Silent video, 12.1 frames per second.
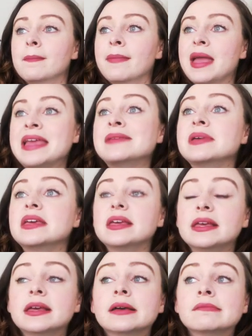
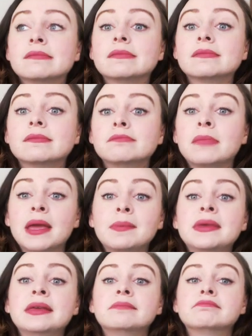Maybe.
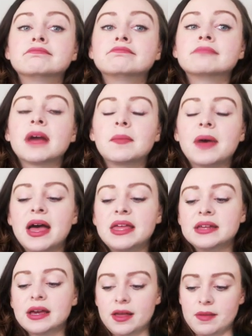
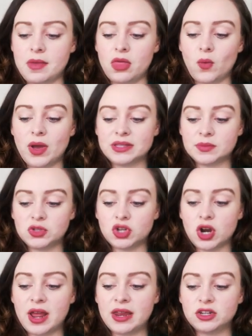But otherwise, I'm going to
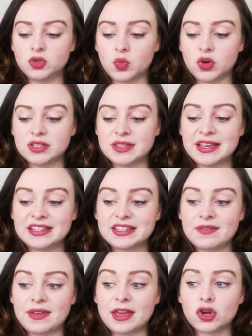start heading towards
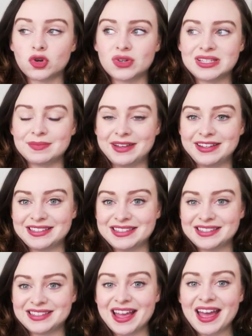Thanksgiving and
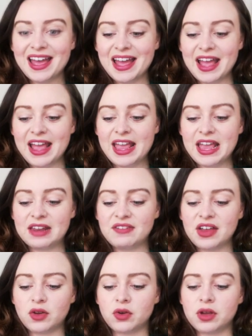Christmas. And I've
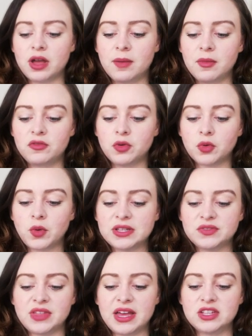had a few
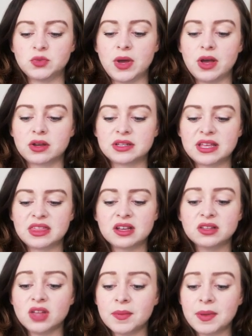requests for that as well. Because I
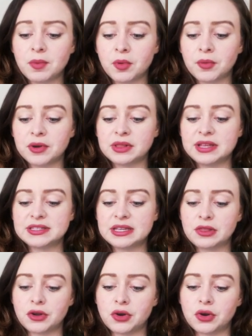think a lot of people are
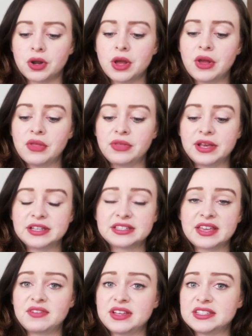releasing their
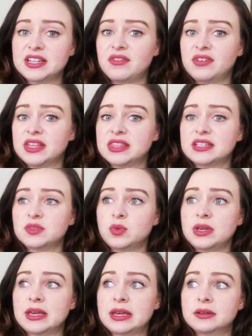Thanksgiving stuff like this
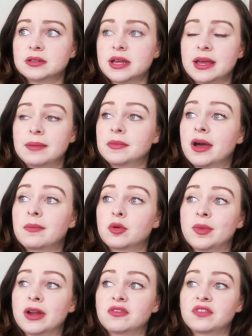week. And I am not
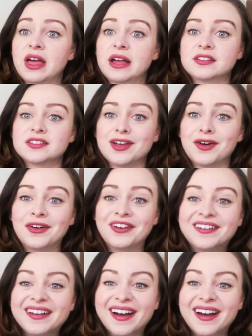prepared for that. So